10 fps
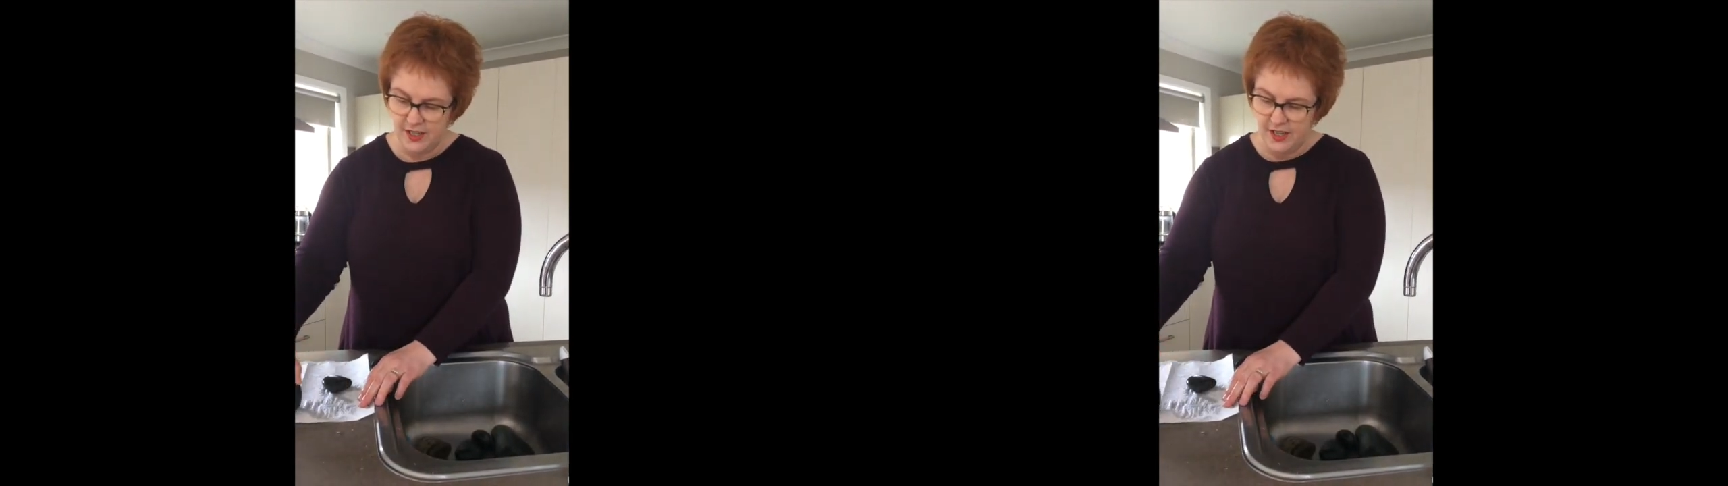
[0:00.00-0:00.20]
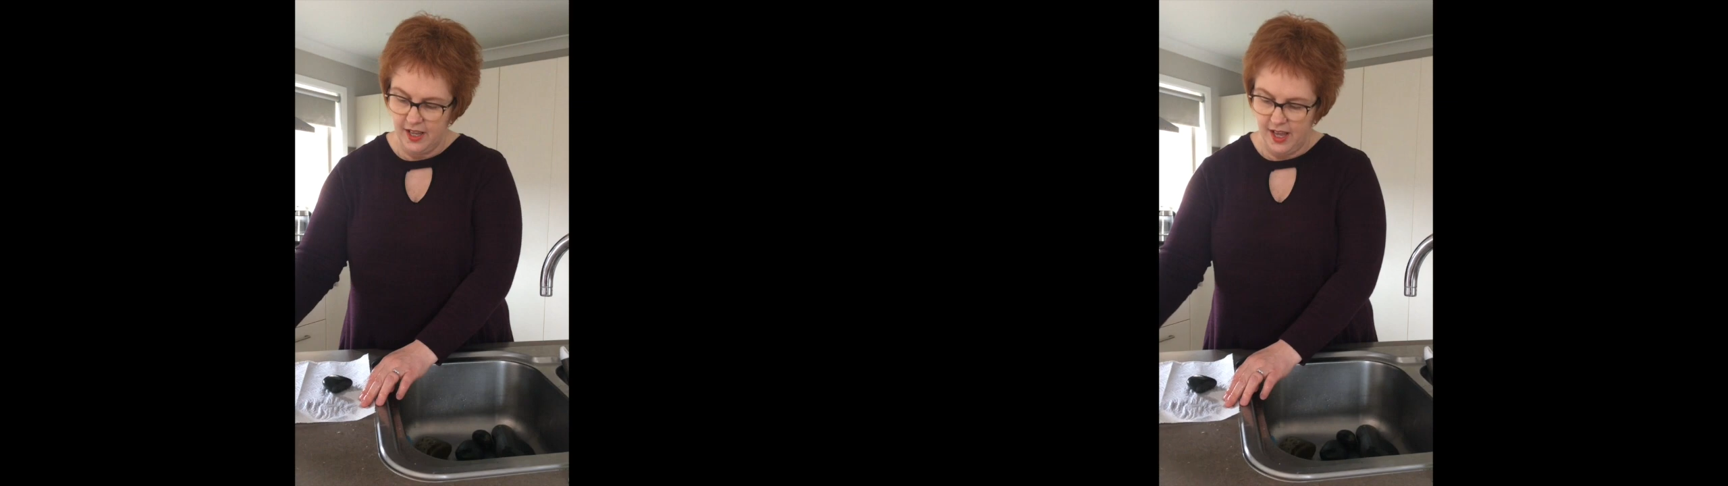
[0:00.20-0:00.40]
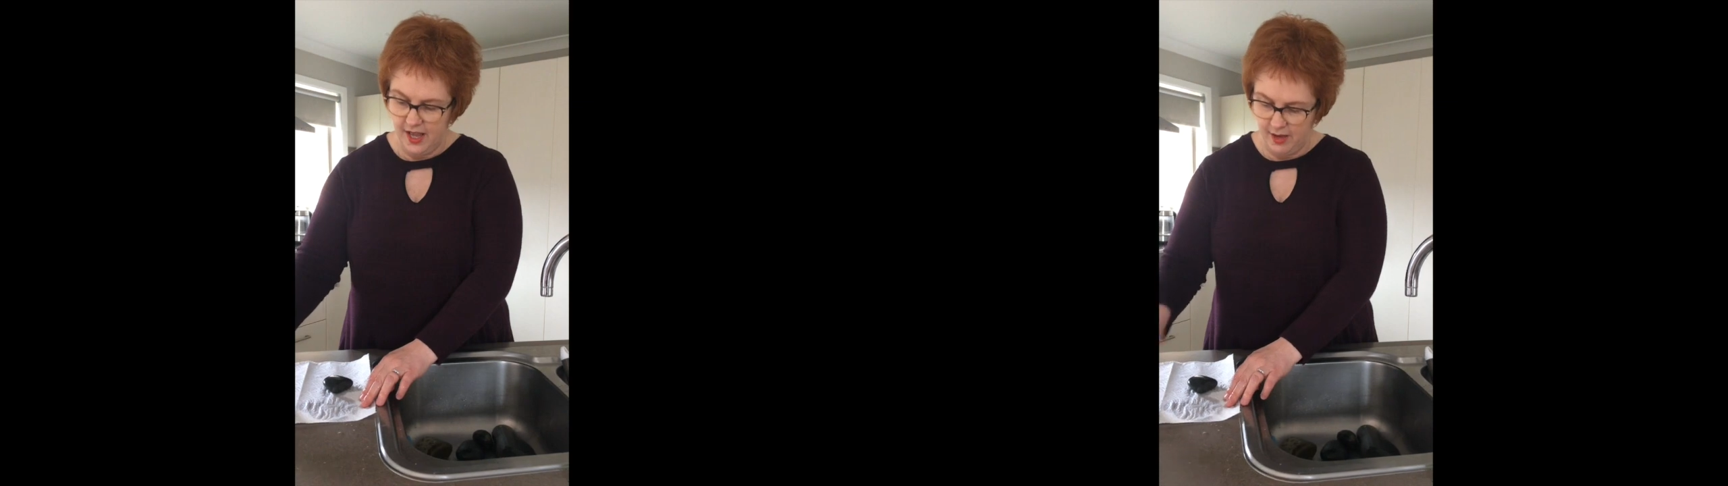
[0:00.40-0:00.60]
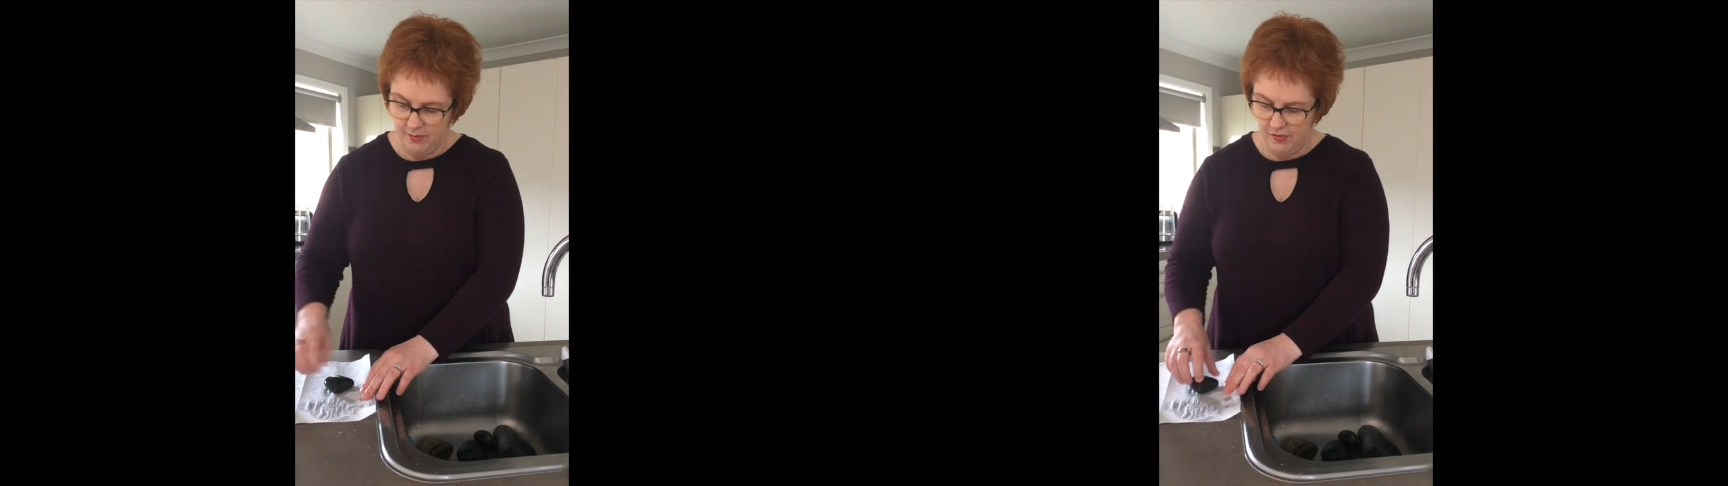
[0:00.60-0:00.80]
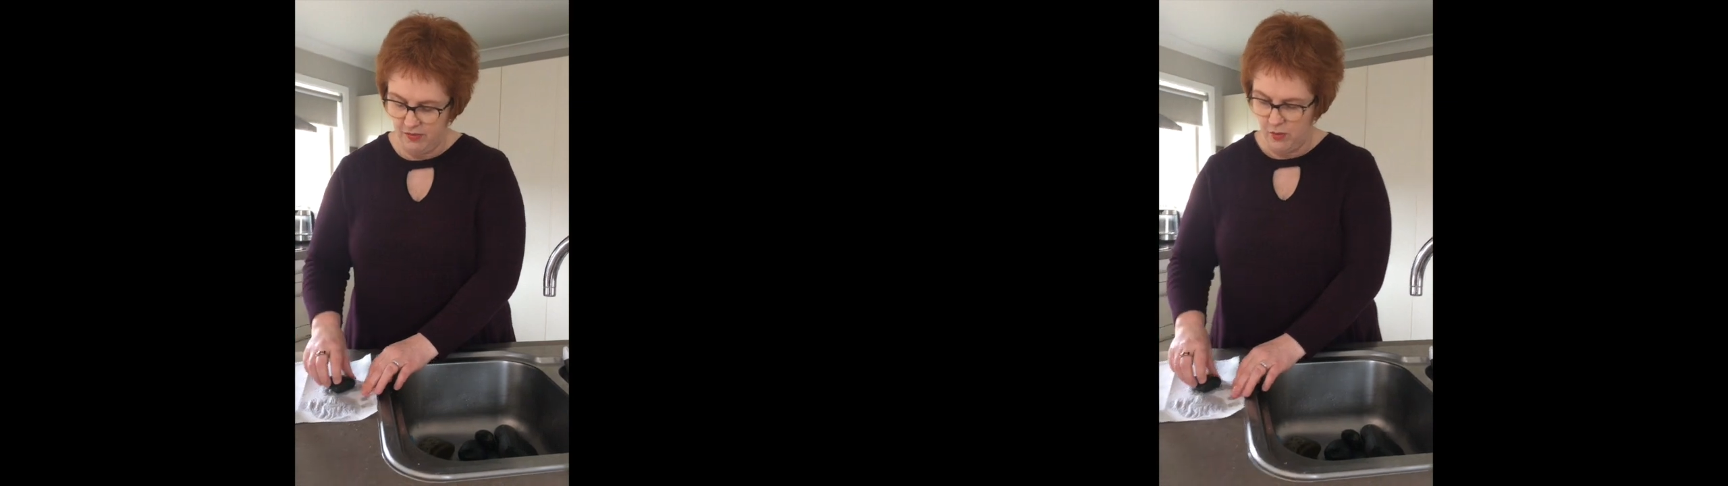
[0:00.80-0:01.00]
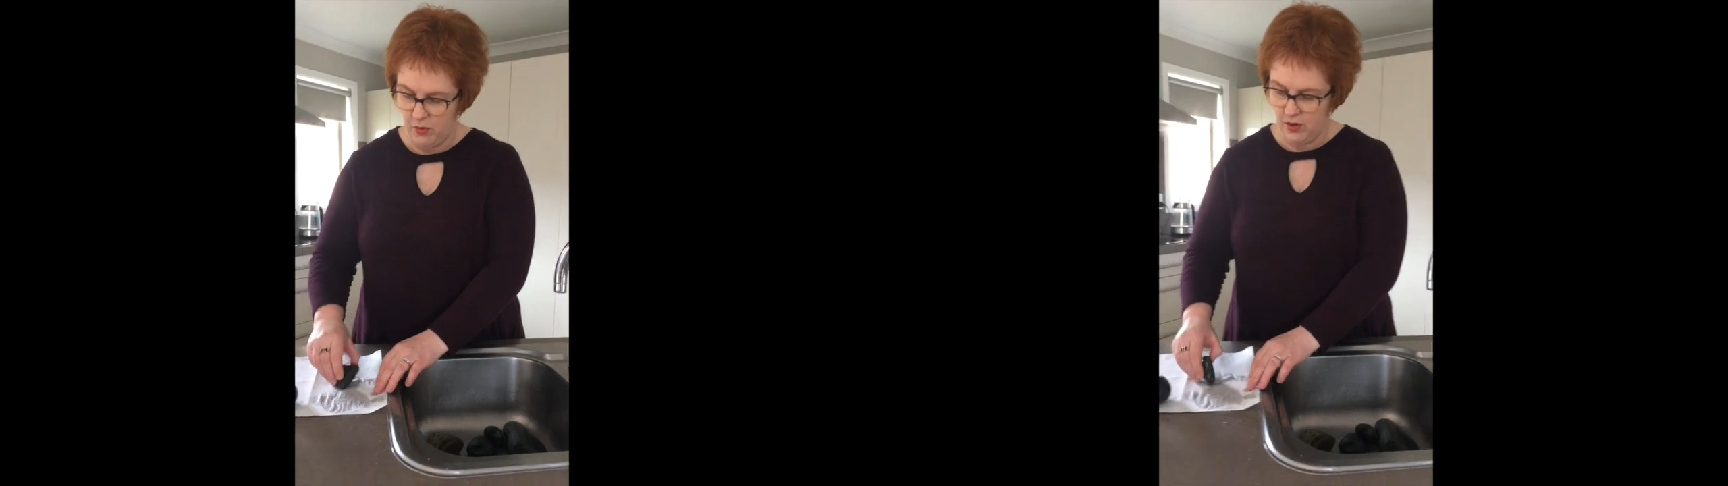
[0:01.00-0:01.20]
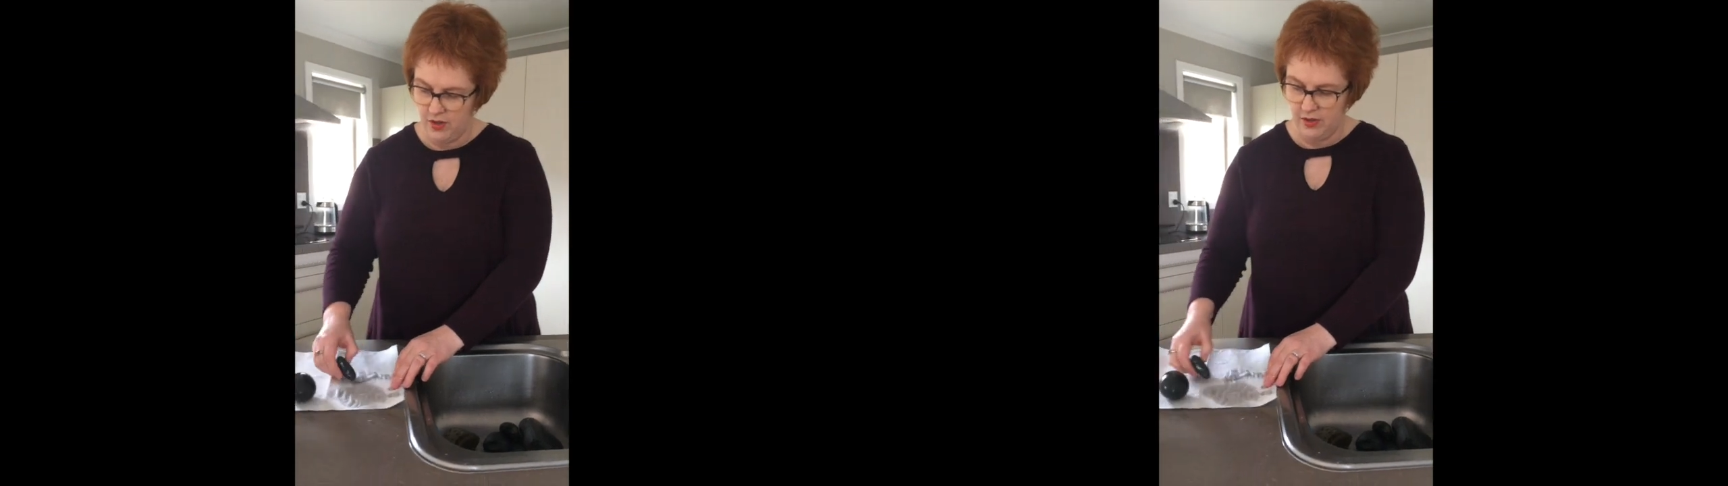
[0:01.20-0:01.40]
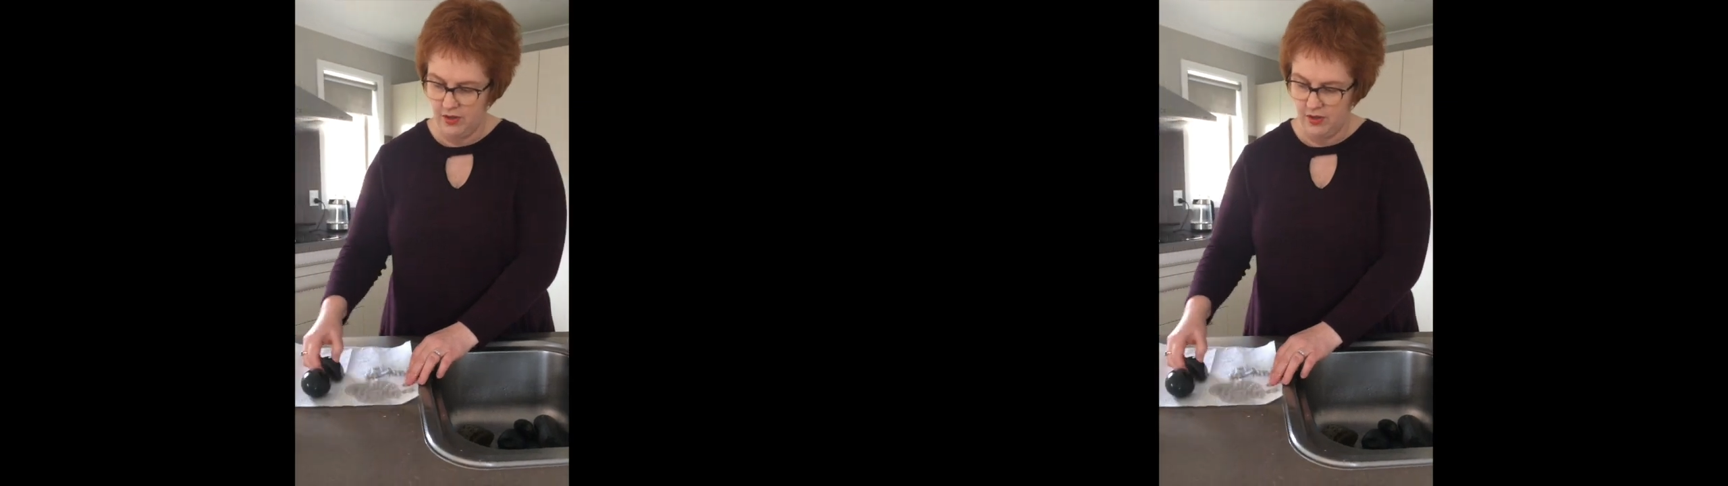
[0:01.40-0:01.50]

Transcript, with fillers: um, for